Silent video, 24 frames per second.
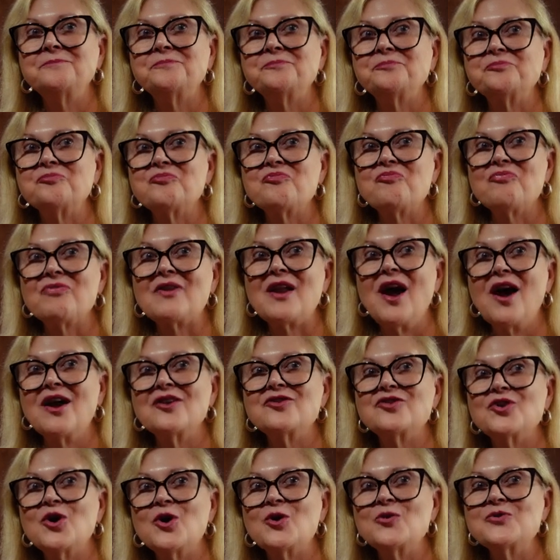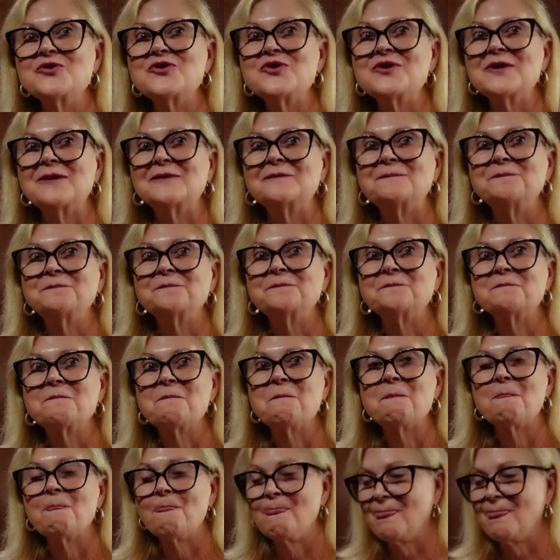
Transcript: Mm-hmm. On toast? Yeah.